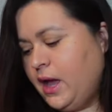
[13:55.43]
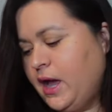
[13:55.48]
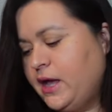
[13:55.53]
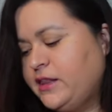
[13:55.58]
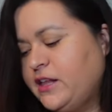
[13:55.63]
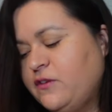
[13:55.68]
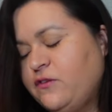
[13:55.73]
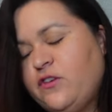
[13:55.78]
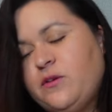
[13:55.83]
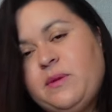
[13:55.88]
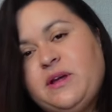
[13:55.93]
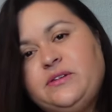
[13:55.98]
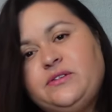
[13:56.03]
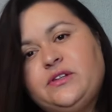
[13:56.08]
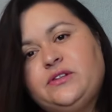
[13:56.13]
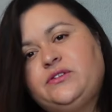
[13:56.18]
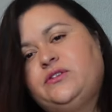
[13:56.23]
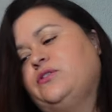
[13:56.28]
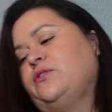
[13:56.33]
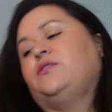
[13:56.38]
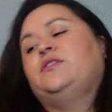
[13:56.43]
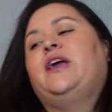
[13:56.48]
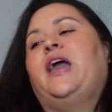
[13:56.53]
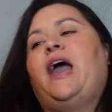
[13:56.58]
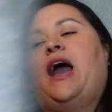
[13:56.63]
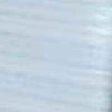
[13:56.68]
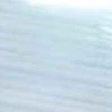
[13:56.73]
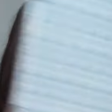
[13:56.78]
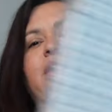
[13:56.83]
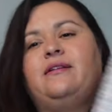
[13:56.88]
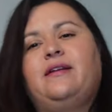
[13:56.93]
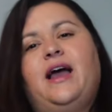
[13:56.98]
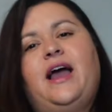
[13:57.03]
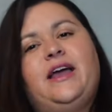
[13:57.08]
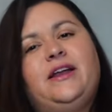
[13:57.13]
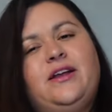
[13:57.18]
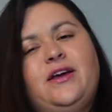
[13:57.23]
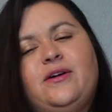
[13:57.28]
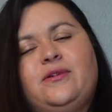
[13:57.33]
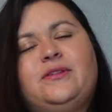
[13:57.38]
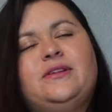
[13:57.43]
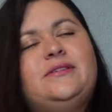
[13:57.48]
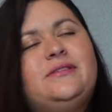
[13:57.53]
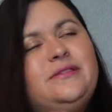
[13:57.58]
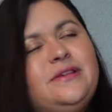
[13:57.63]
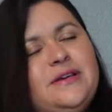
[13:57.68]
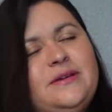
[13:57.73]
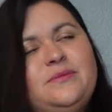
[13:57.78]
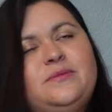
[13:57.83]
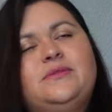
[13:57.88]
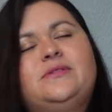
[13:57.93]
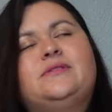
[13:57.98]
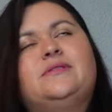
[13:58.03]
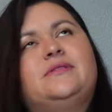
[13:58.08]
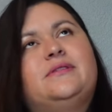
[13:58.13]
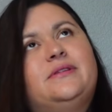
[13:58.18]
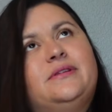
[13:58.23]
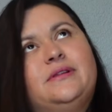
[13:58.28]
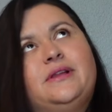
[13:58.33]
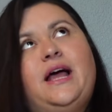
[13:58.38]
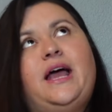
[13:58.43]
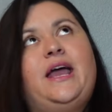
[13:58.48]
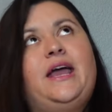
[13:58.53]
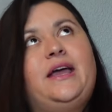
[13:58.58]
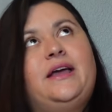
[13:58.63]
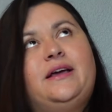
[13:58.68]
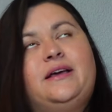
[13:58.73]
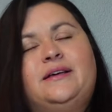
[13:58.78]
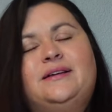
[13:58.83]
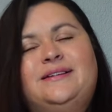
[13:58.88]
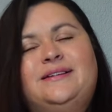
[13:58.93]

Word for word: And then for my sister's cat, I know this seems like,